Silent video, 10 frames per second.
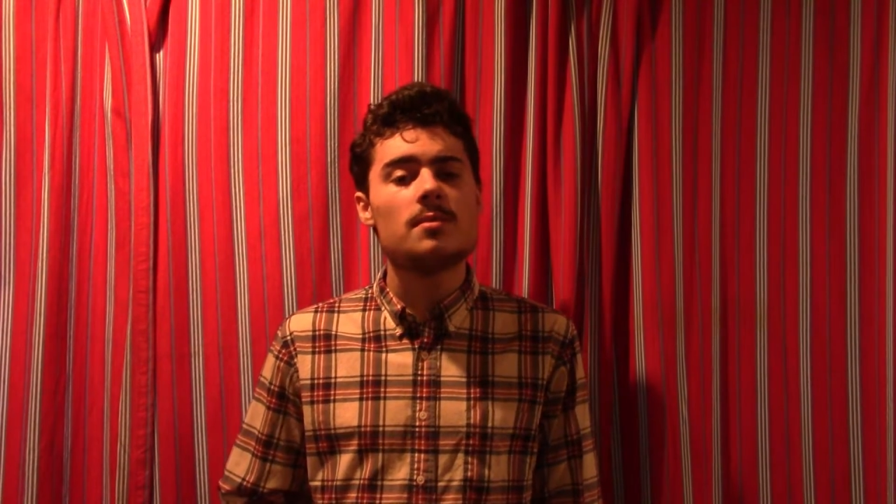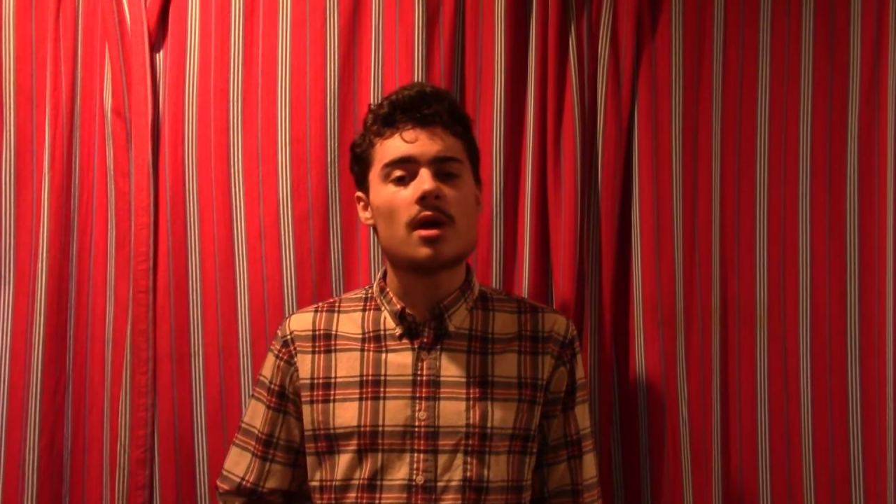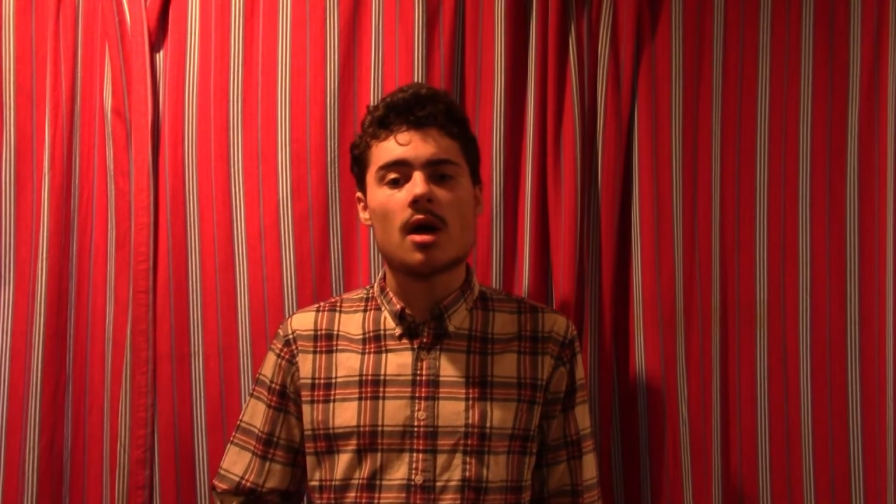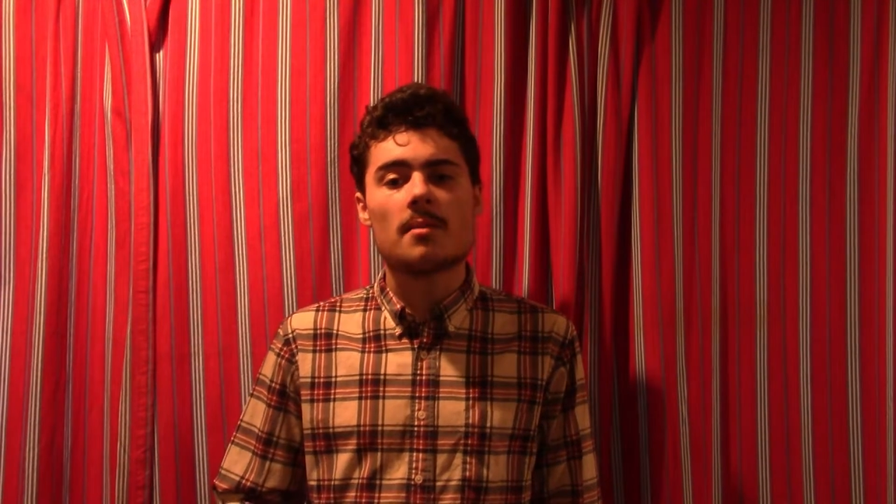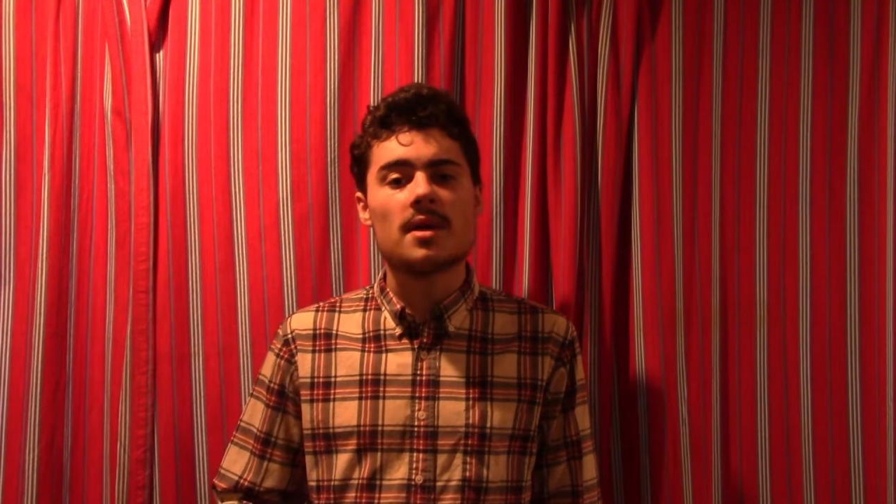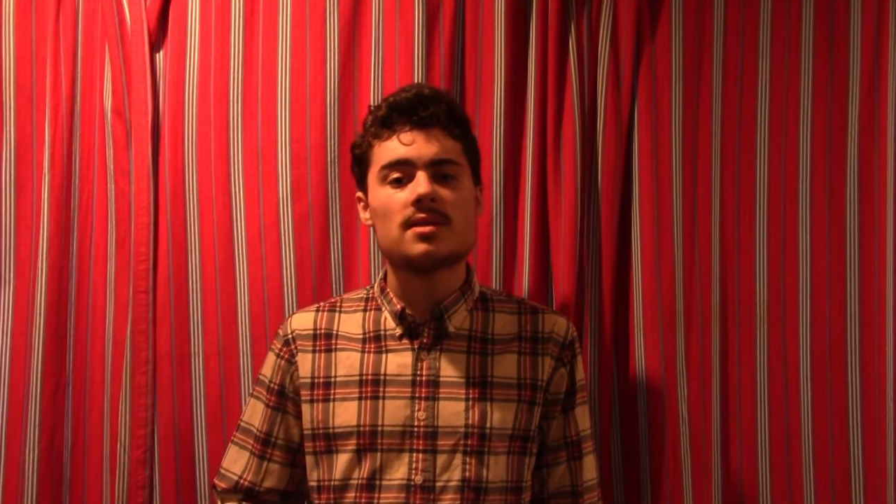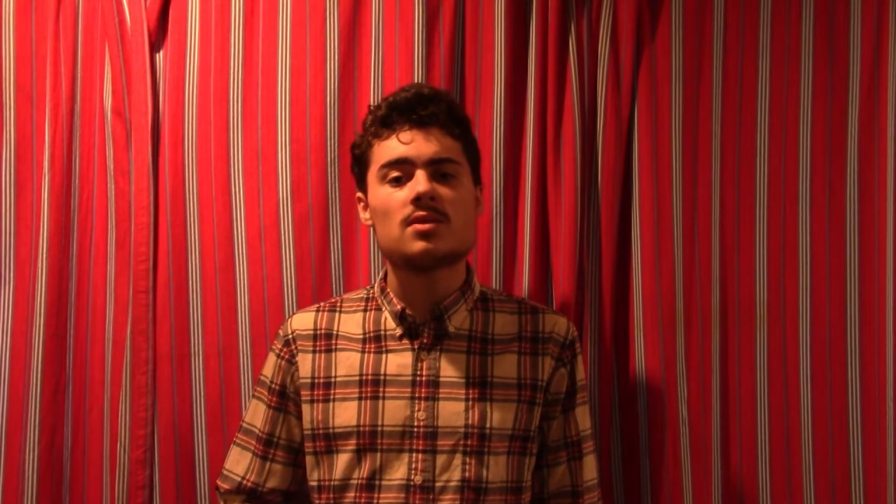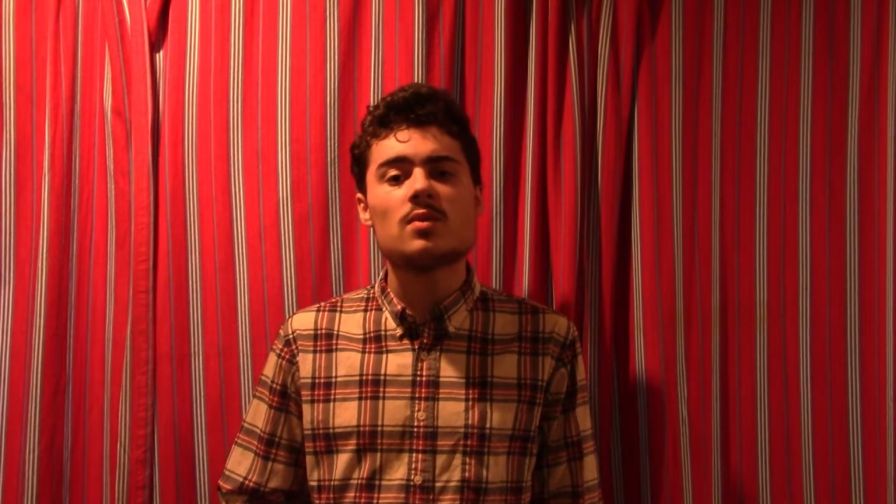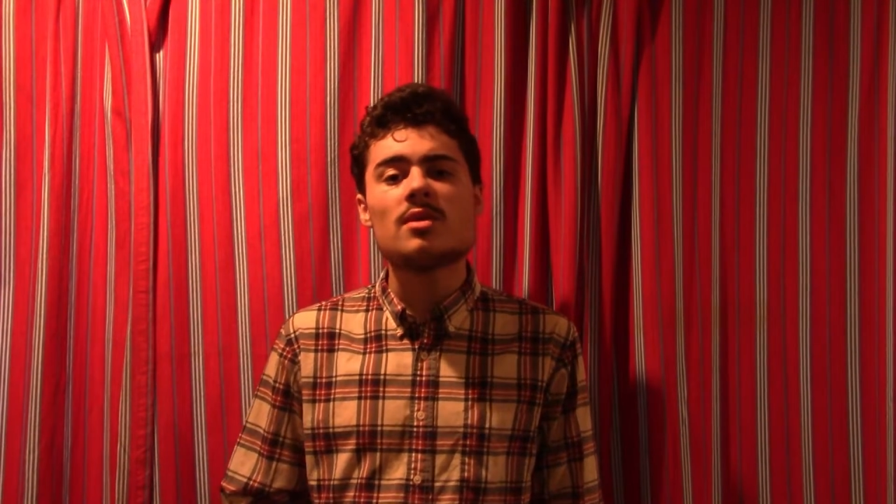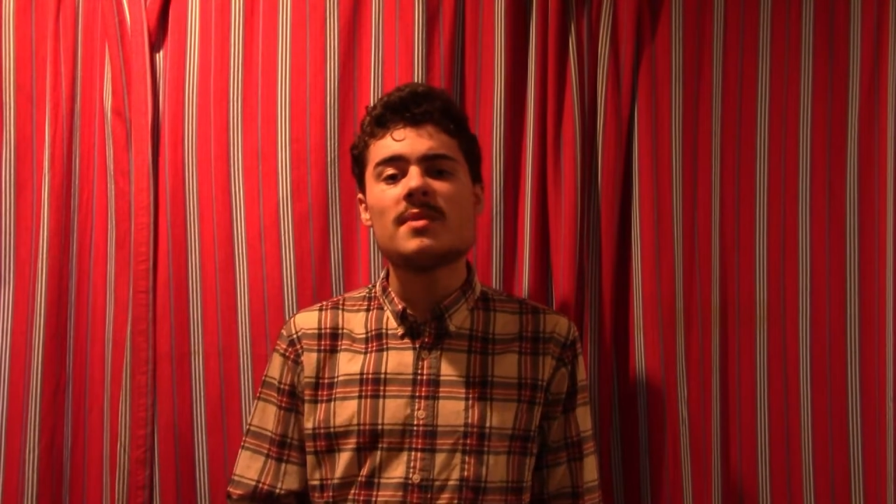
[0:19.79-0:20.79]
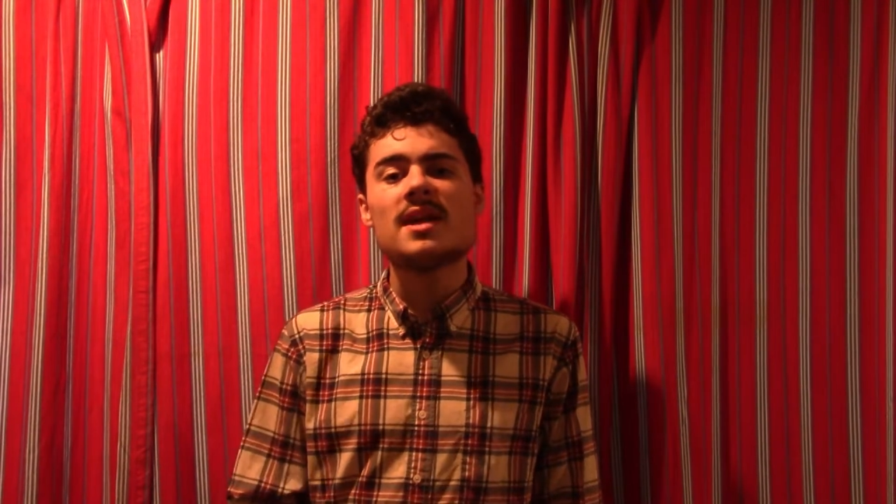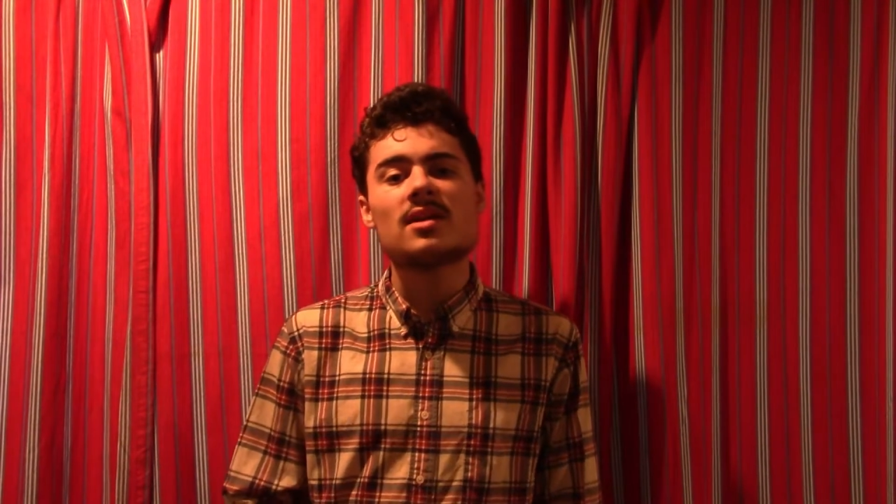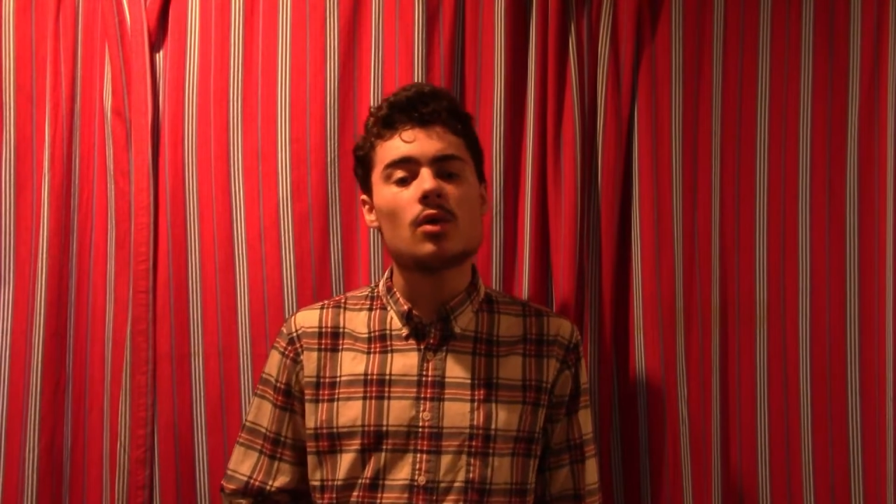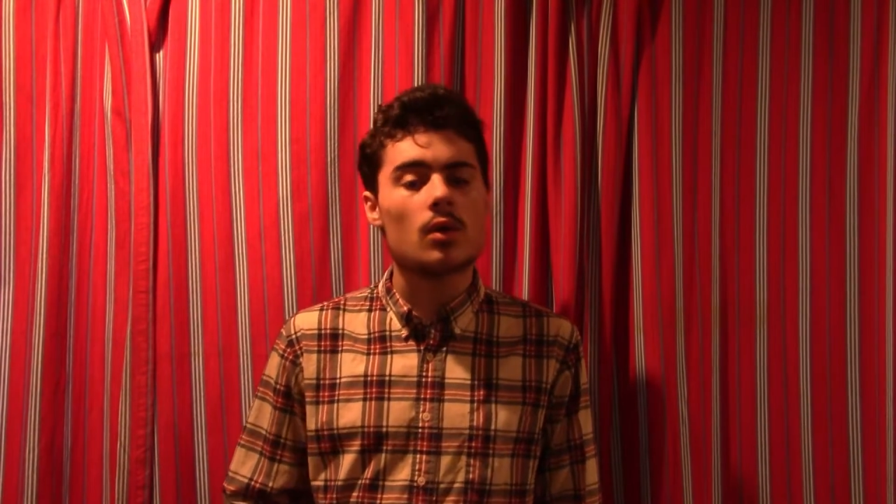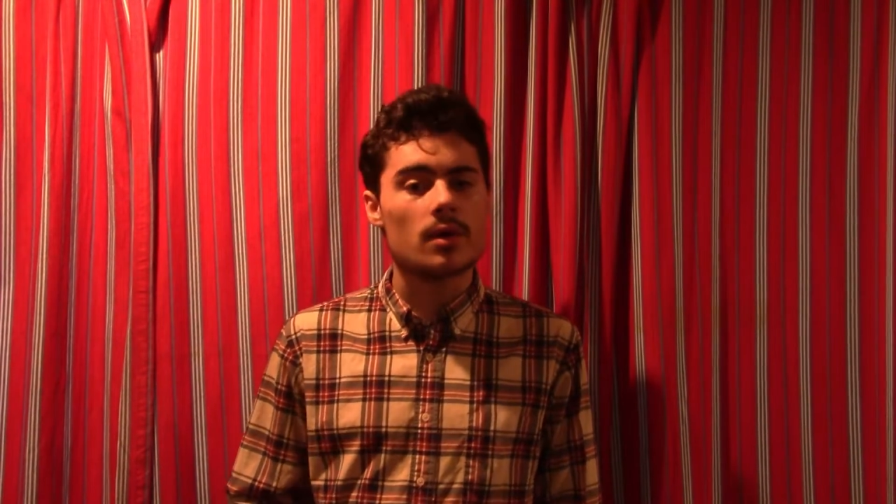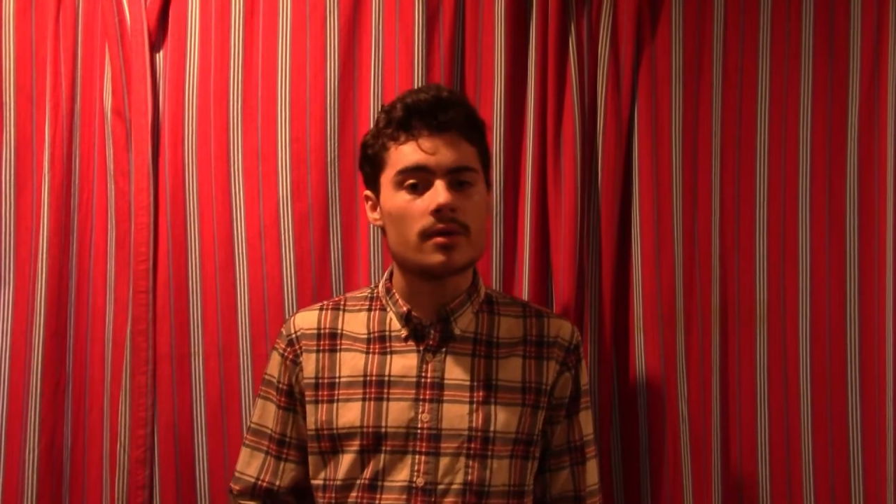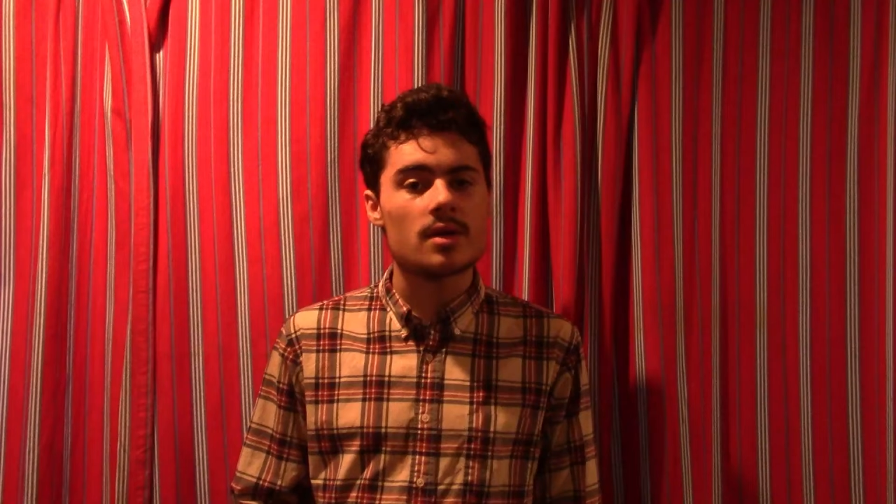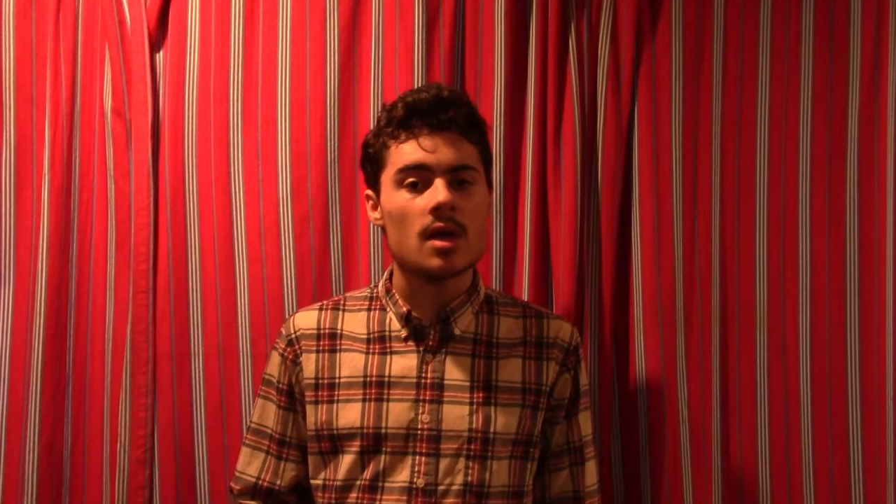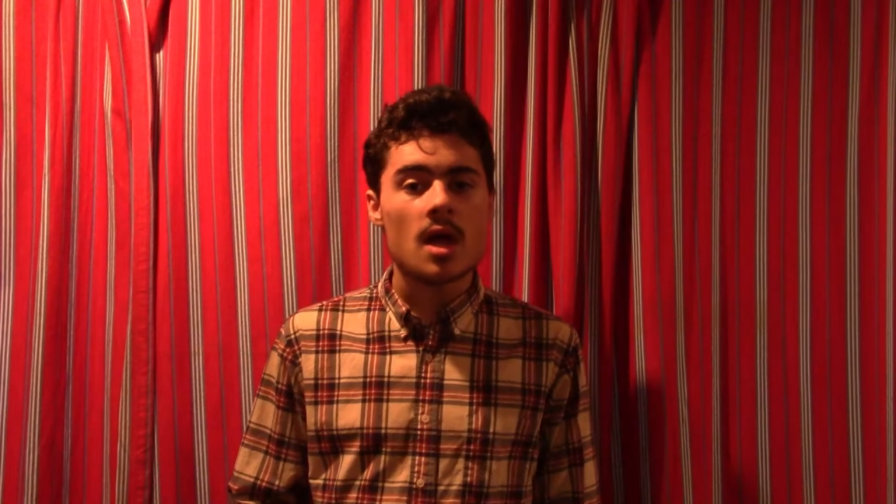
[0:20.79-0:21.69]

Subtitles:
comments will be ignored.